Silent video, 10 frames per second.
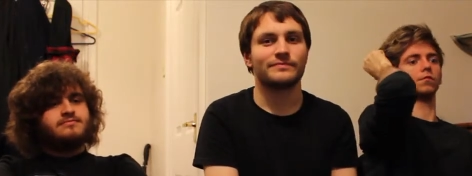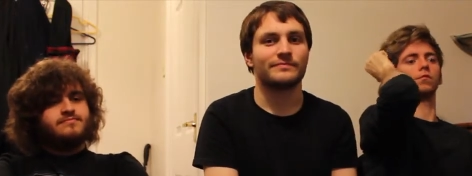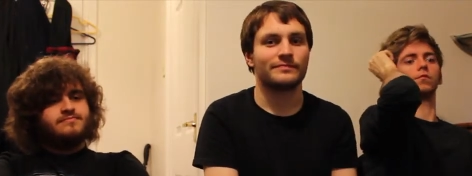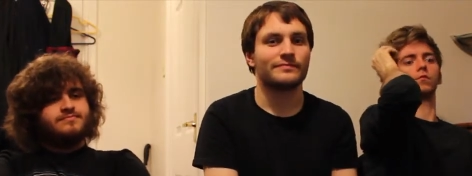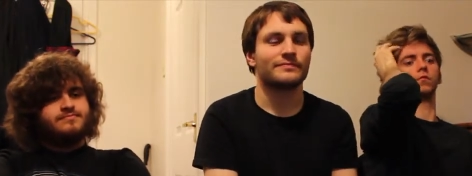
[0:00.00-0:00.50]

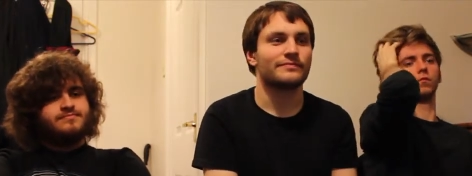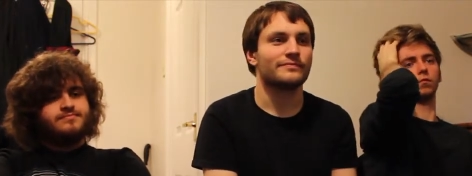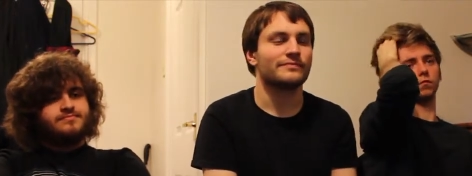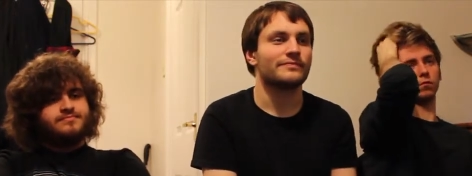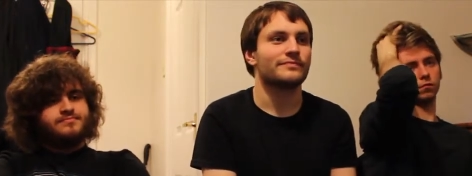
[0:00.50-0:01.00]

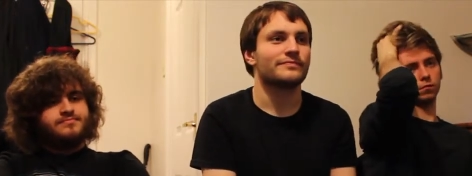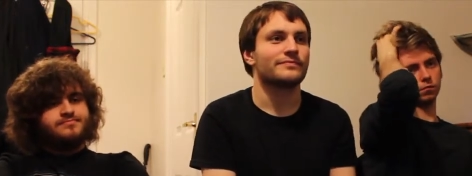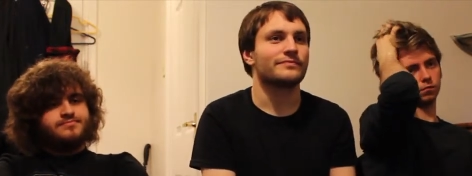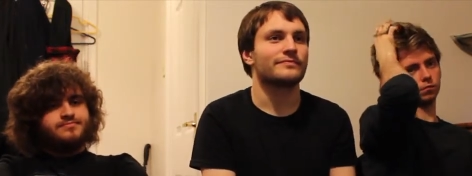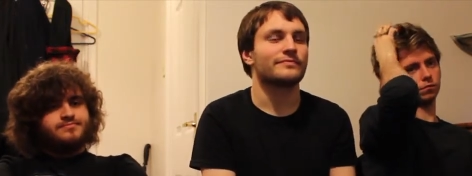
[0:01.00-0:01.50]

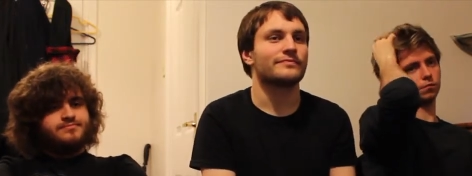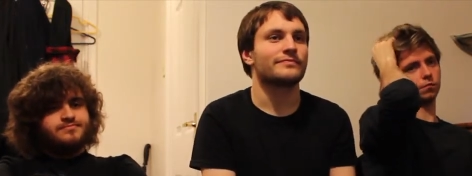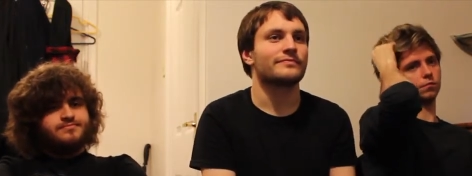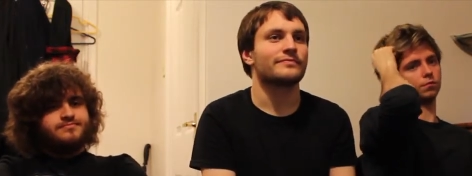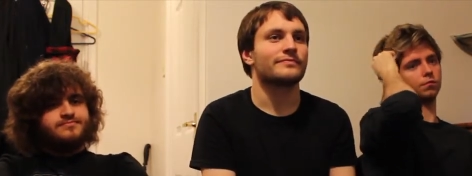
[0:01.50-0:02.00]

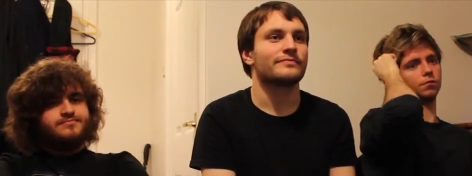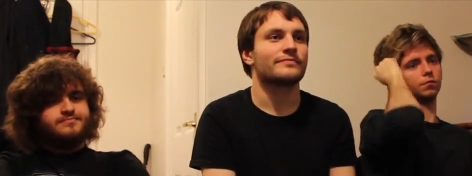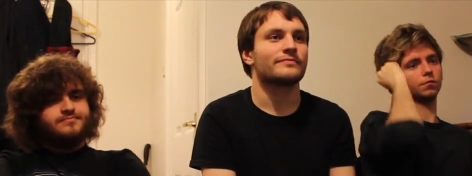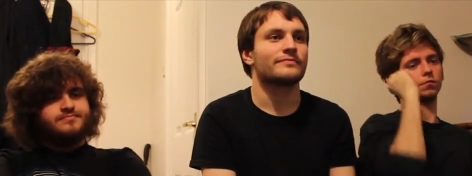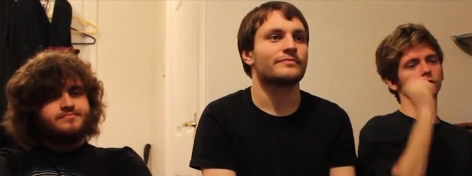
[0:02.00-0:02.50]

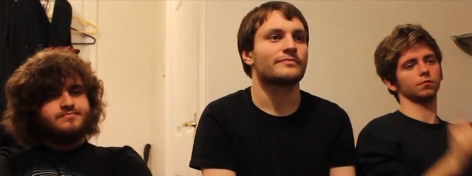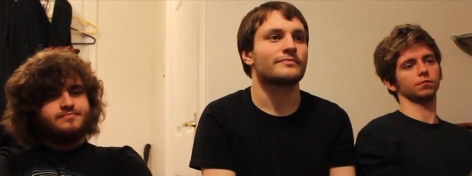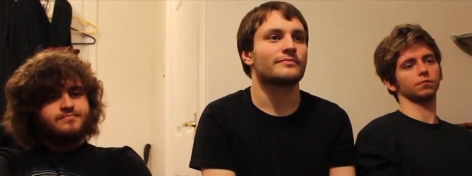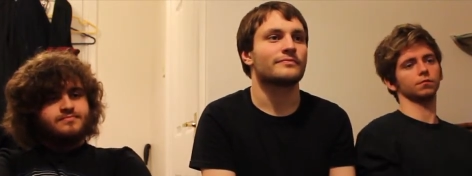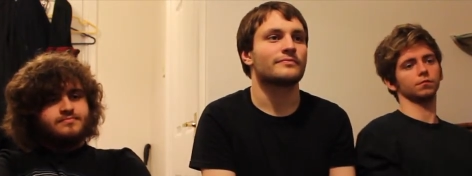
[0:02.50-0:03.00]

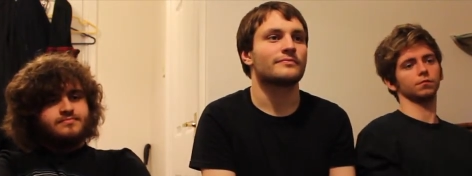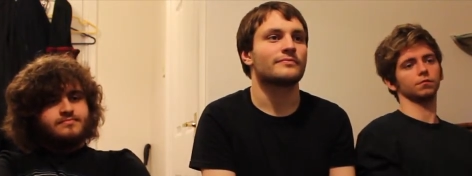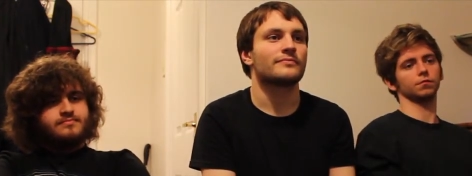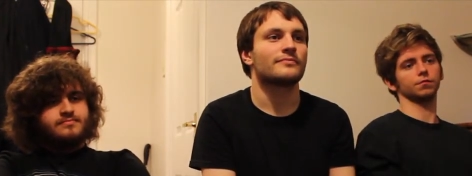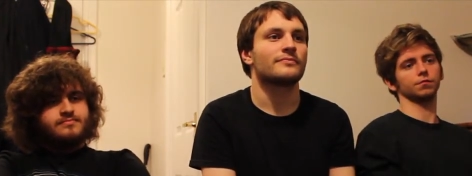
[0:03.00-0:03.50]

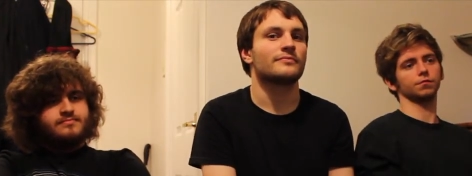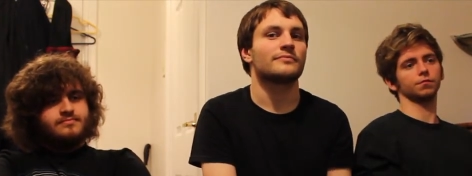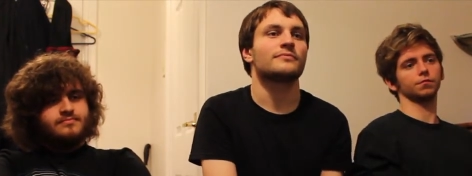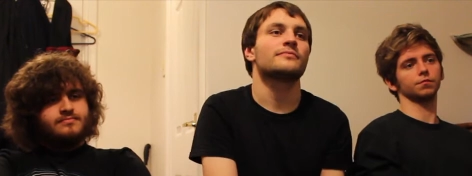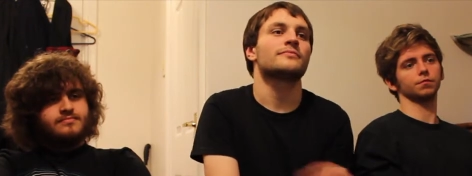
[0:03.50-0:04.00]

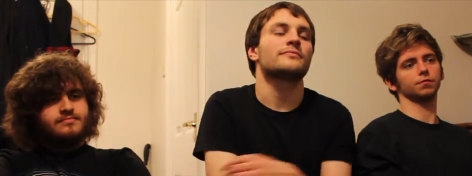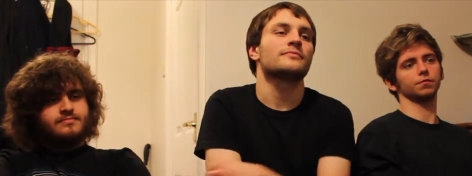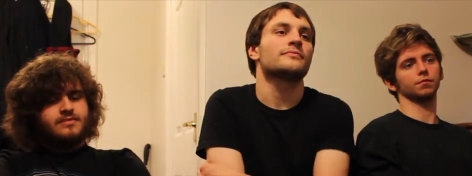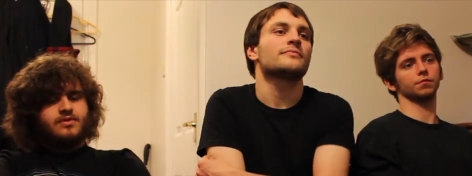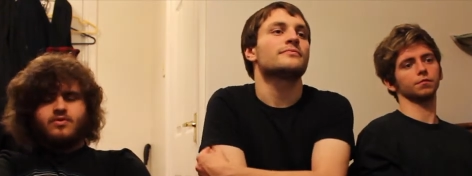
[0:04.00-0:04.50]

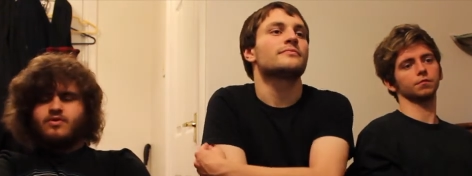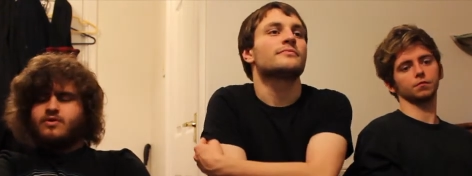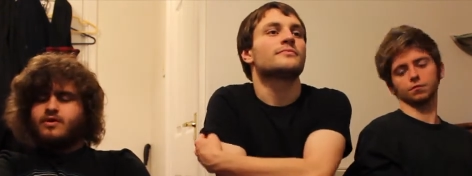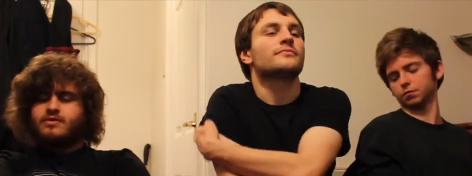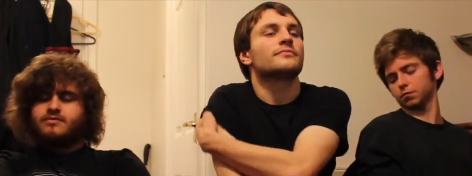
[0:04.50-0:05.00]

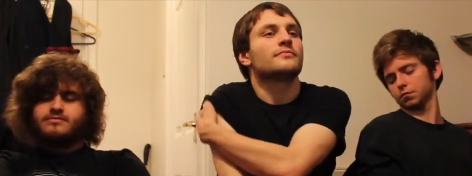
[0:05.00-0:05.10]
No one is speaking in this clip.